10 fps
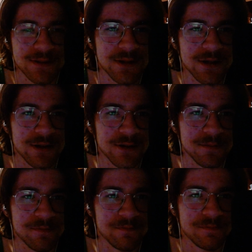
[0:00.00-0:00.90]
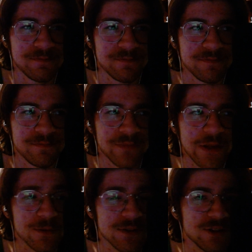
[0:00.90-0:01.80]
that
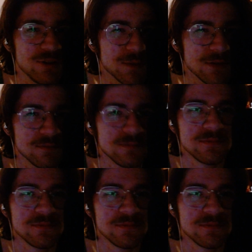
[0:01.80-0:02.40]
was human,